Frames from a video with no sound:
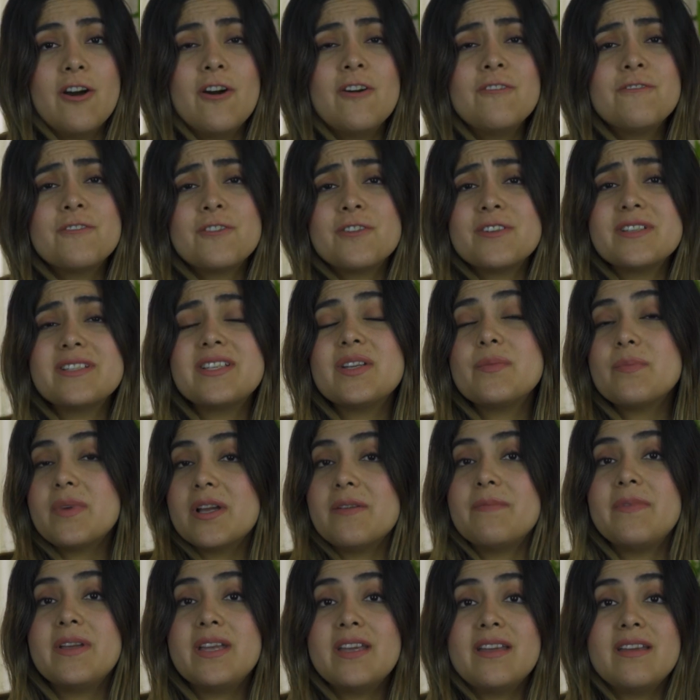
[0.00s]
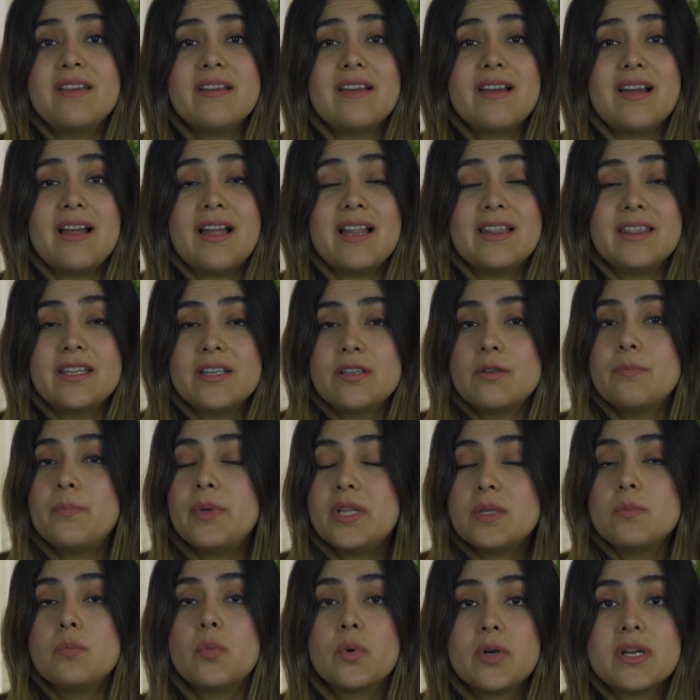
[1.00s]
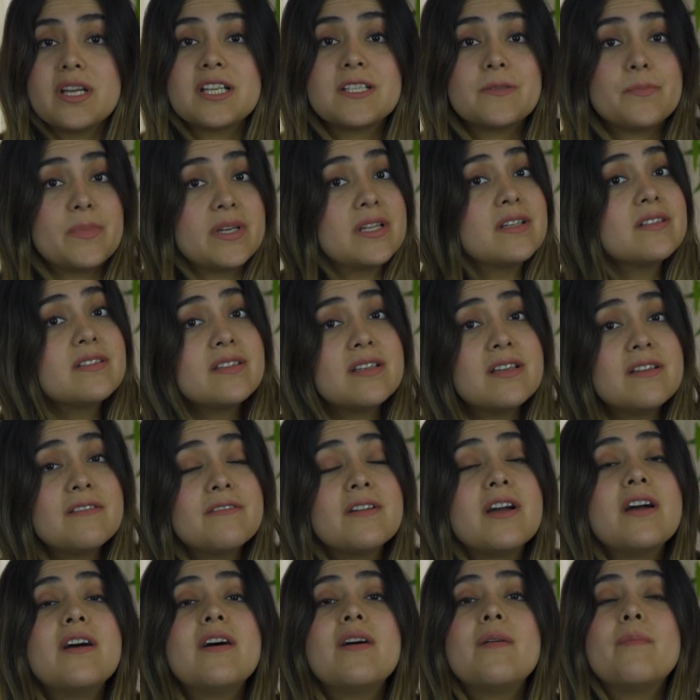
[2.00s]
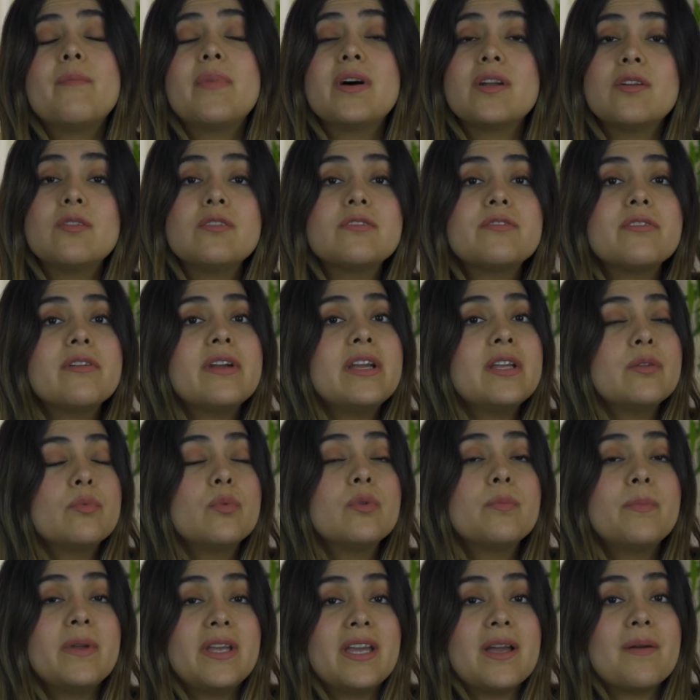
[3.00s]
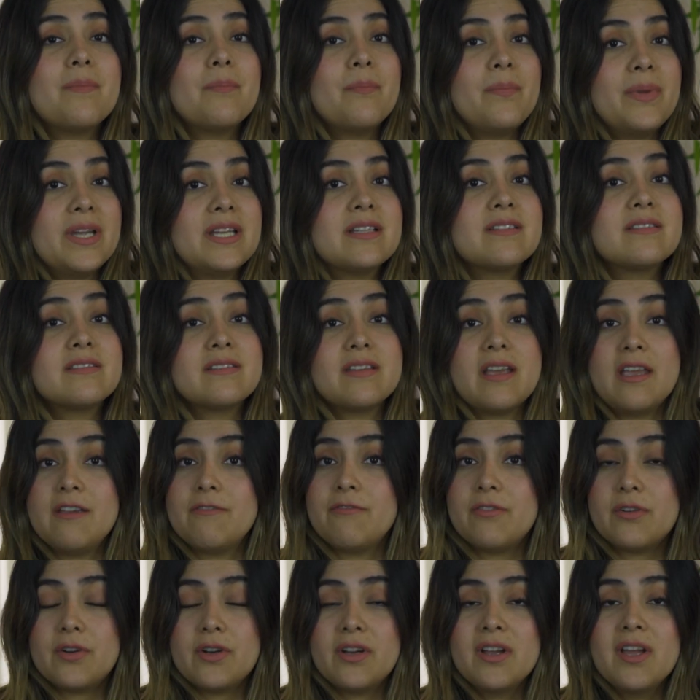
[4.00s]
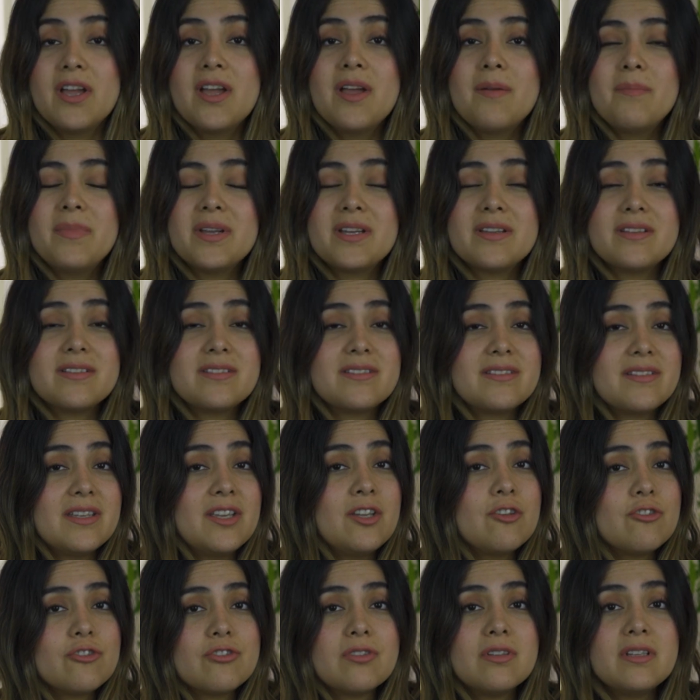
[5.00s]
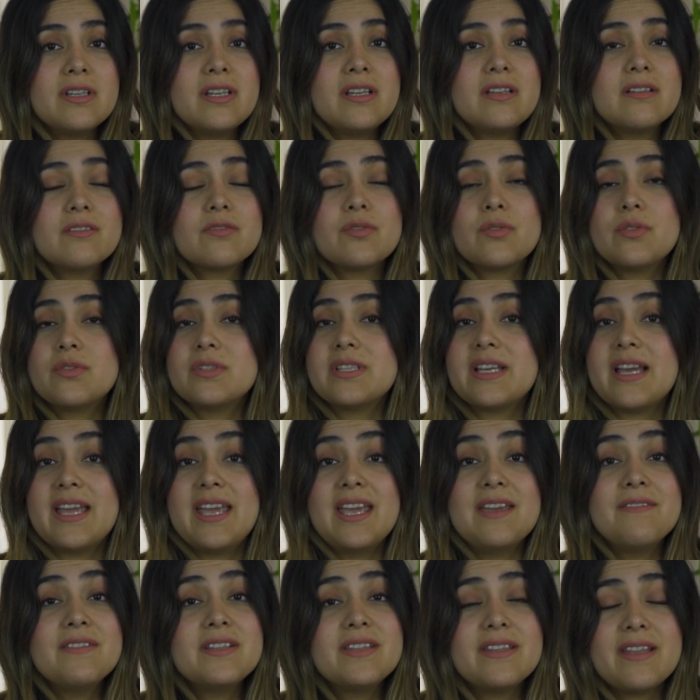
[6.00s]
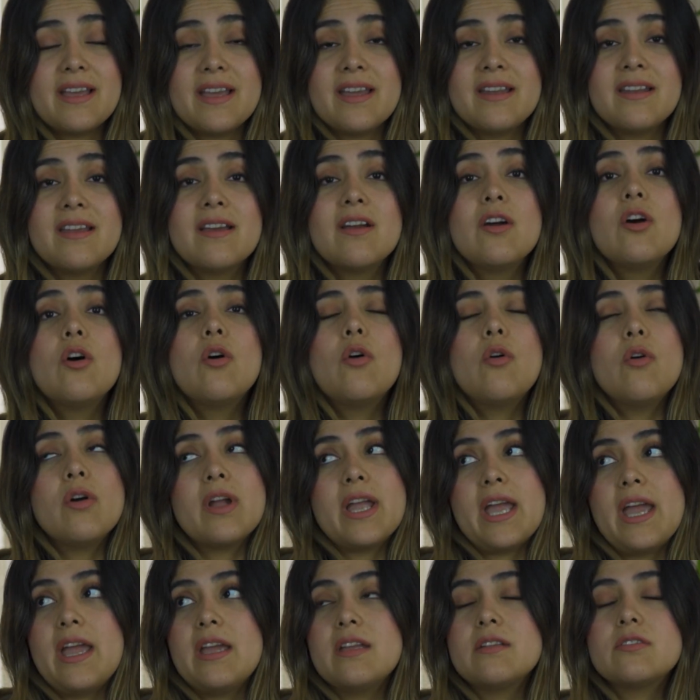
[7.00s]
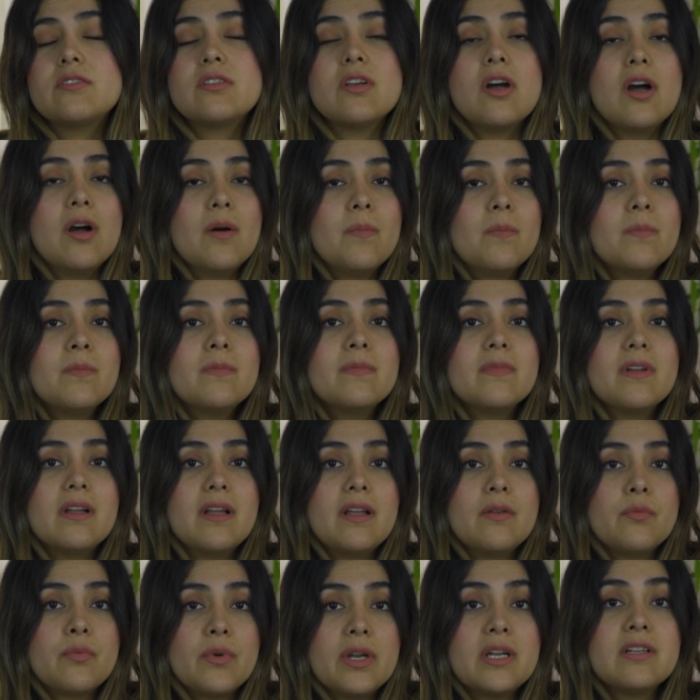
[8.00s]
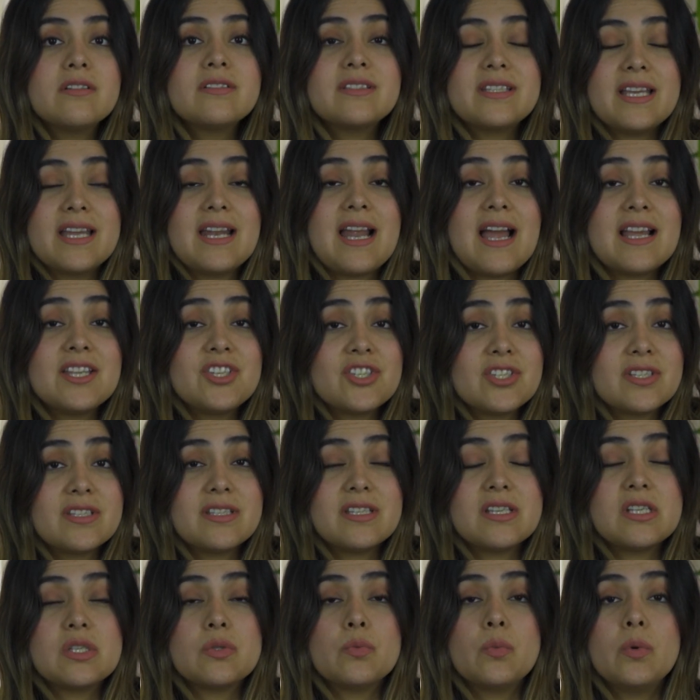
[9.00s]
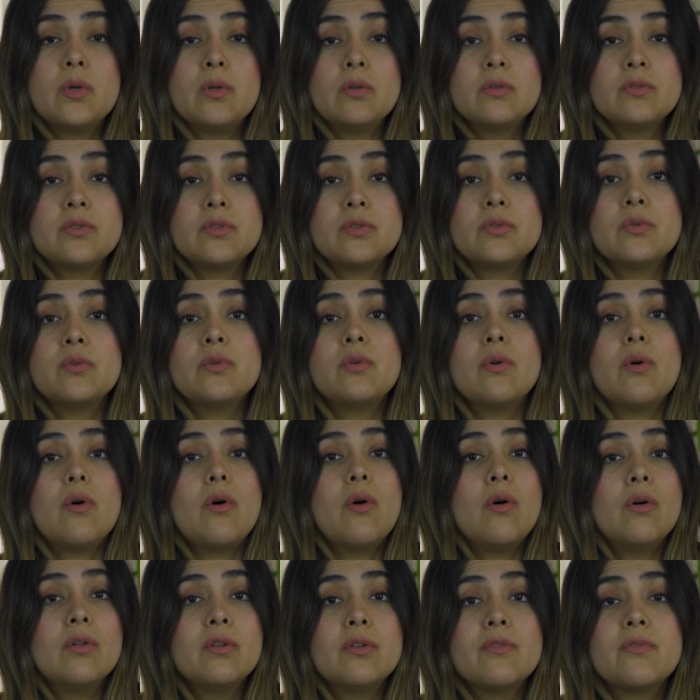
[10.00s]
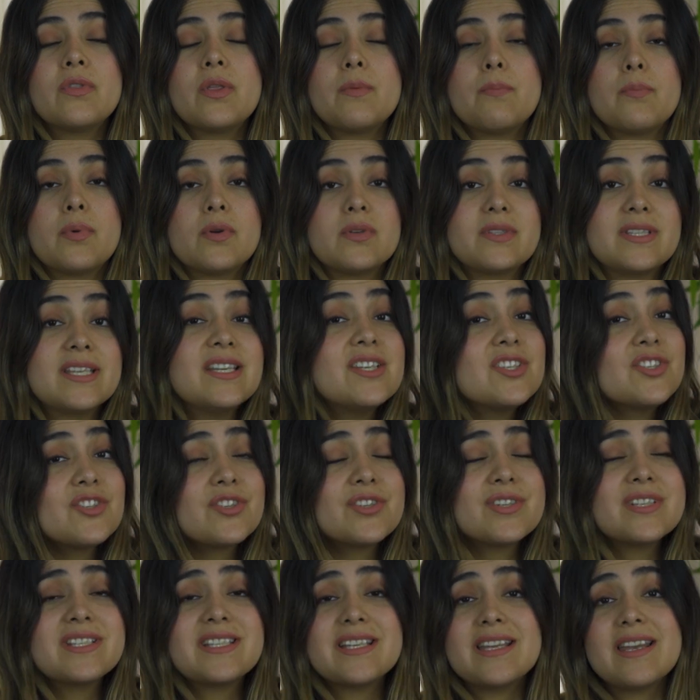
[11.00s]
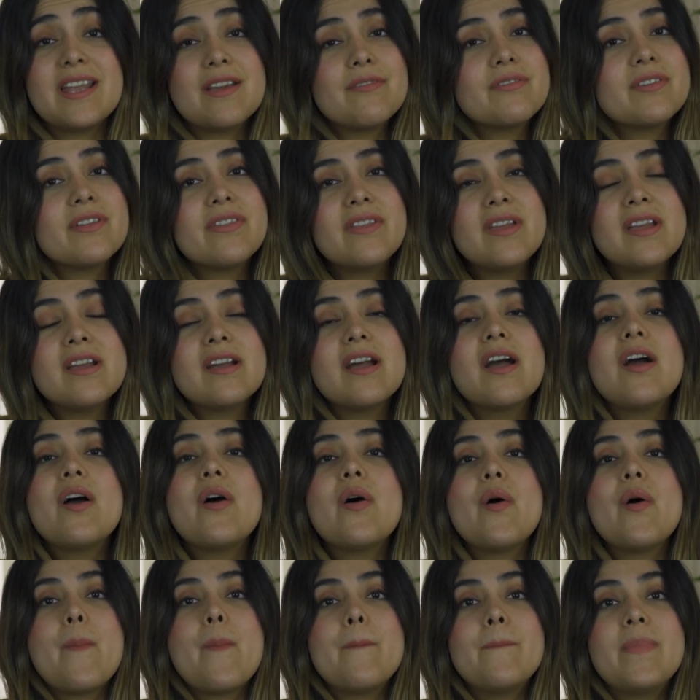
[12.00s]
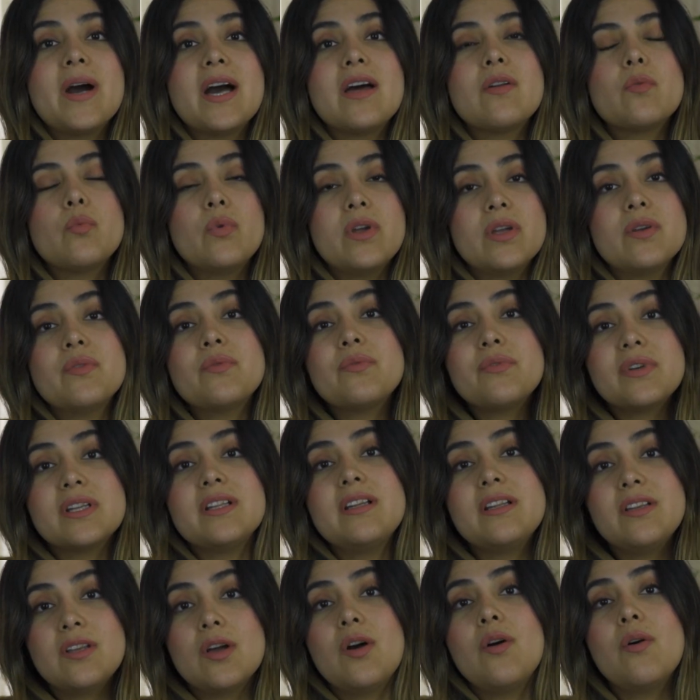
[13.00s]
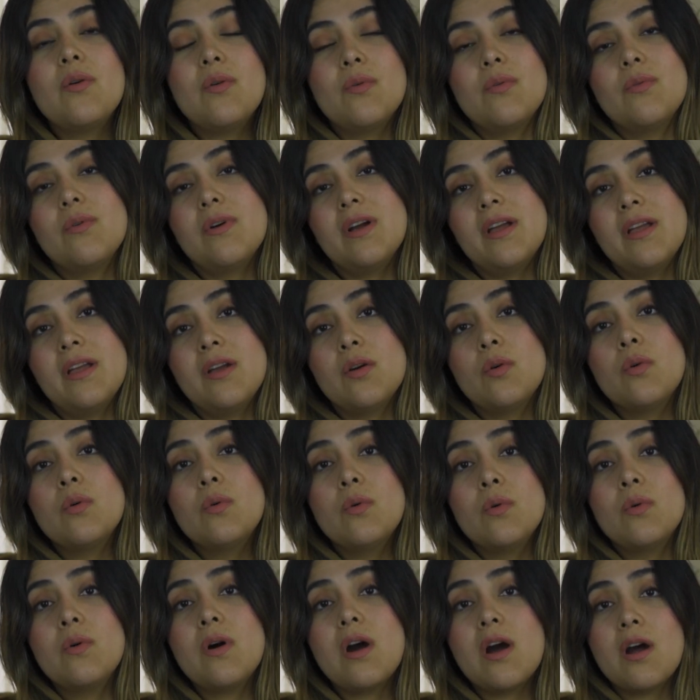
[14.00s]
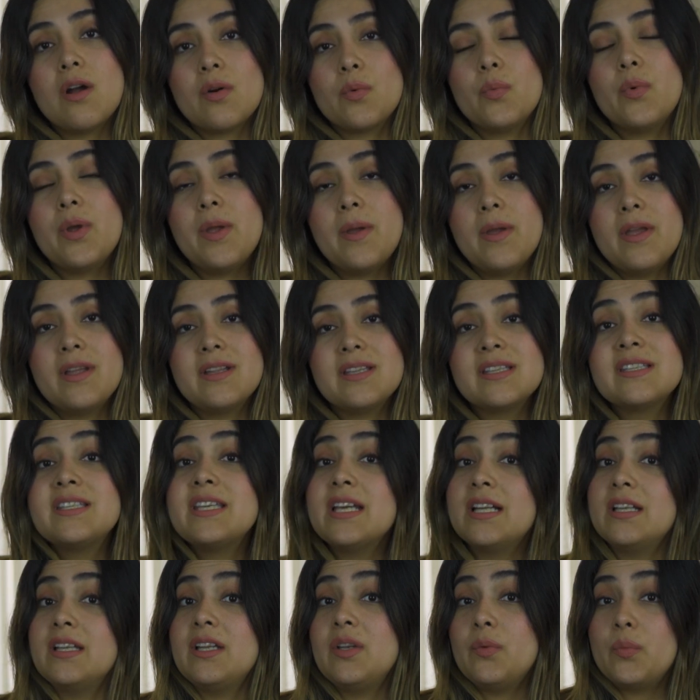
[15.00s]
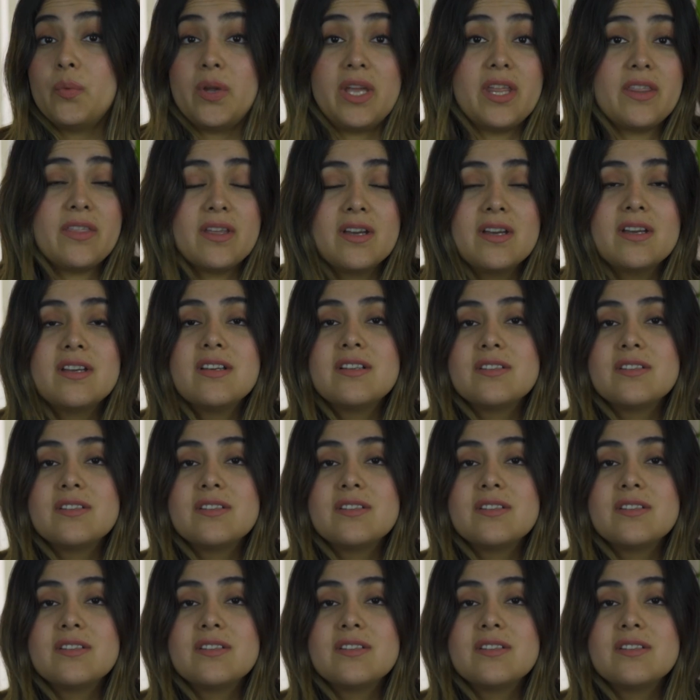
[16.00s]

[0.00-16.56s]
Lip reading: Of course, it might be a little bit more expensive, but also it will be a bit safer, because usually through Sahibinden, okay, some real estate agencies will do all of the procedures and everything, but we don't really know who are we dealing with.